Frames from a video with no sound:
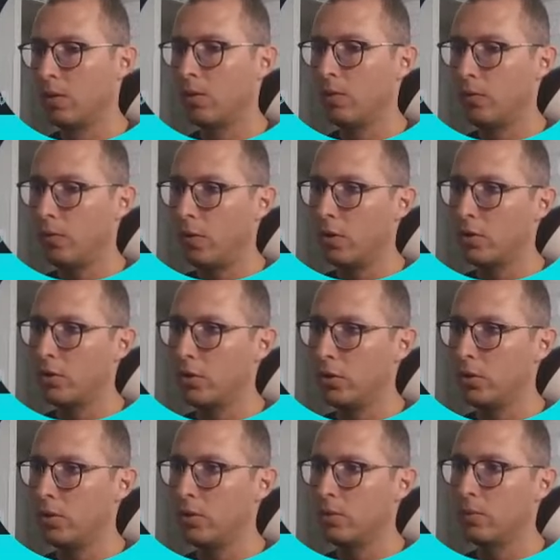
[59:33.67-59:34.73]

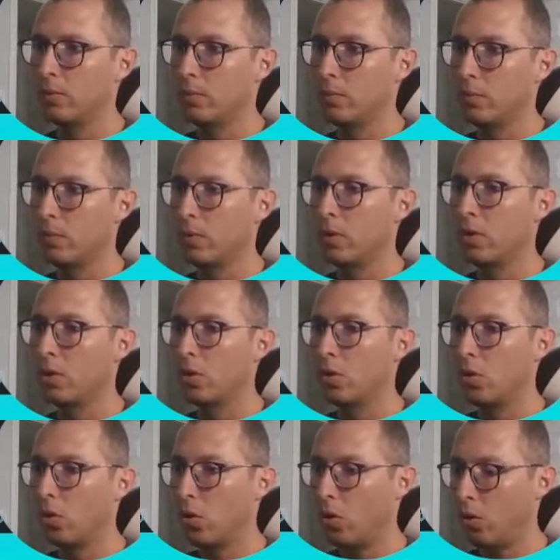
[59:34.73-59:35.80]
function
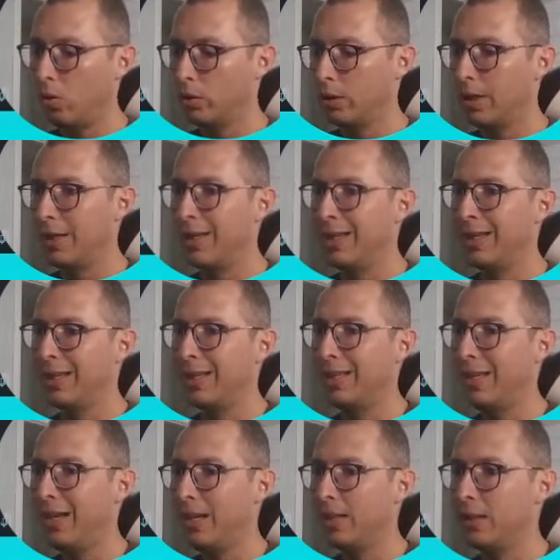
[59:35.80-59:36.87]
called
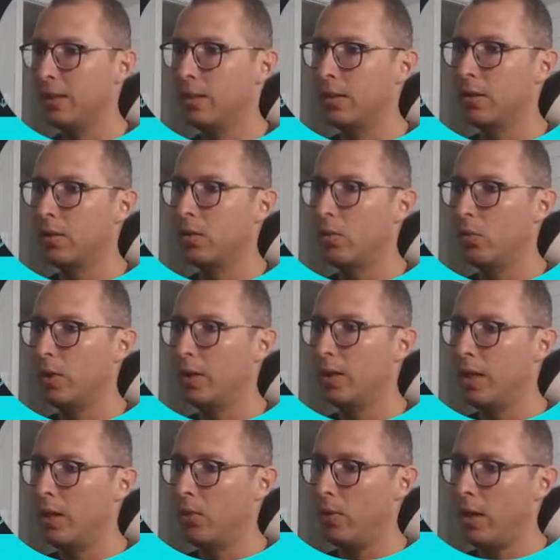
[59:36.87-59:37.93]
get
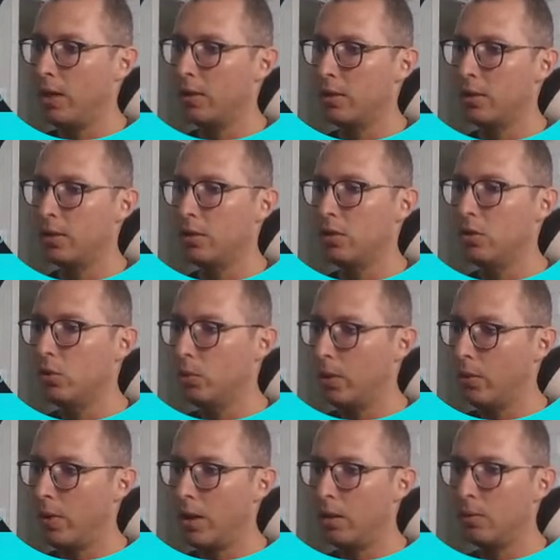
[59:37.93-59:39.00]
redirect
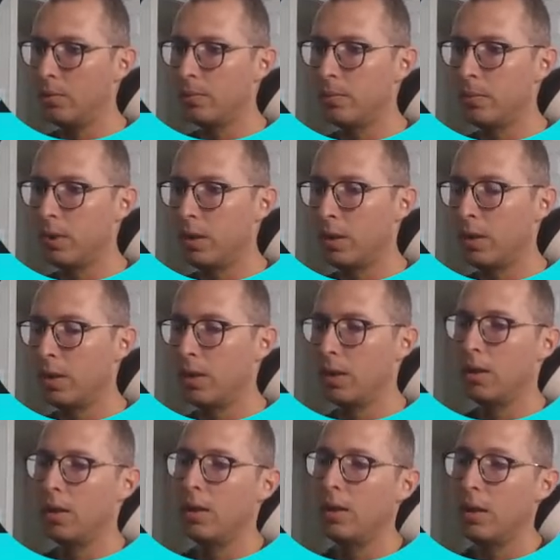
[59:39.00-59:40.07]
URL,
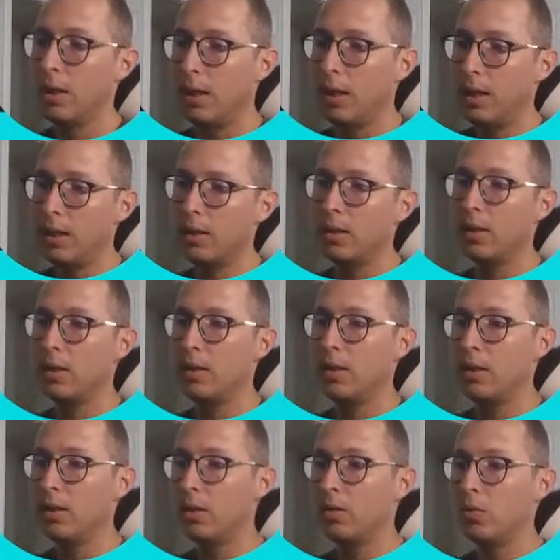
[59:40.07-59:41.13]
and
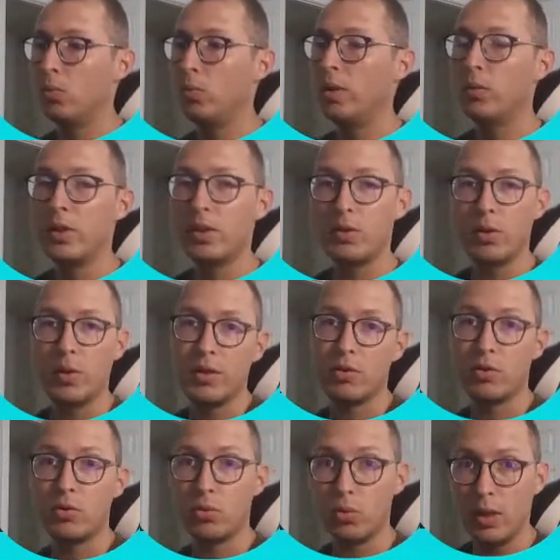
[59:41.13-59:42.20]
here we return a
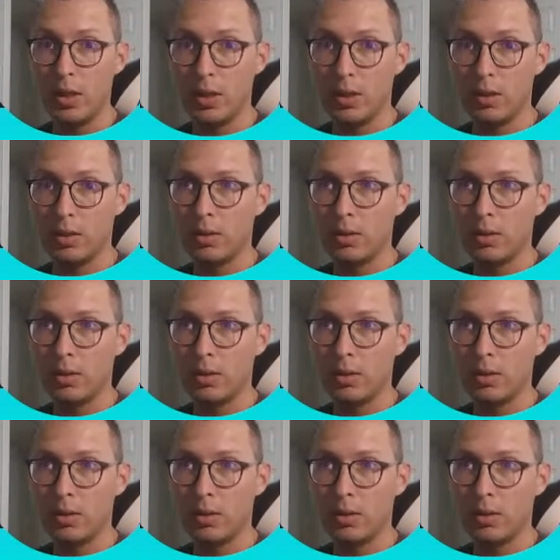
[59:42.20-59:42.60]
string